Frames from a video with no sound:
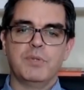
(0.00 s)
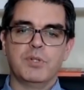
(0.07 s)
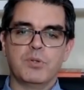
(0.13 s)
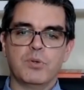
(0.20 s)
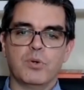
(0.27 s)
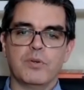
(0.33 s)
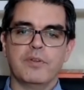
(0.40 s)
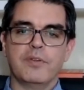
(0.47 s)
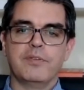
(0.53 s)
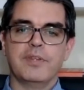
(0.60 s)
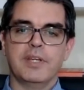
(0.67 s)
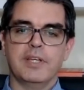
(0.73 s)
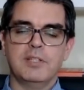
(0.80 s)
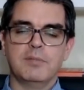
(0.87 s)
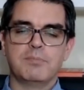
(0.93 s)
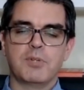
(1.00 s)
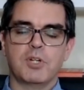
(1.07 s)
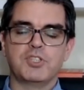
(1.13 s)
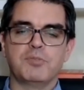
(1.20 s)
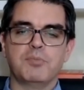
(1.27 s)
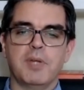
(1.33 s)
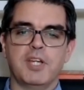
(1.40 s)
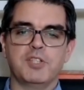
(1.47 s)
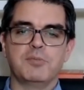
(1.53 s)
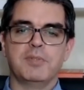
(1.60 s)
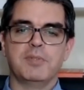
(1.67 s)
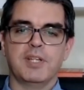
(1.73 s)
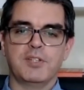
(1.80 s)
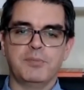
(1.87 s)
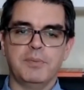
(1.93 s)
recorded in the project
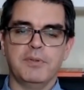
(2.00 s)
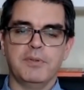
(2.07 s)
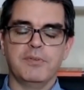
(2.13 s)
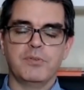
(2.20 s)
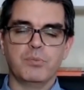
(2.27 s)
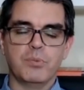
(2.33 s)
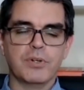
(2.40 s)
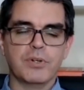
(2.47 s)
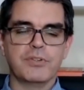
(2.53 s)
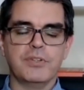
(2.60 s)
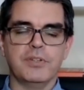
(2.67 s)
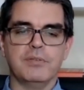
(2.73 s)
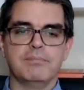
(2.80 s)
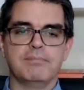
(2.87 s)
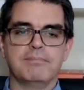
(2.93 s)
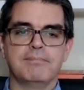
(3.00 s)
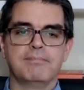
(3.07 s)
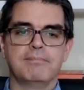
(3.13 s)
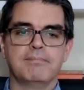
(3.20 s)
management experience worksheet.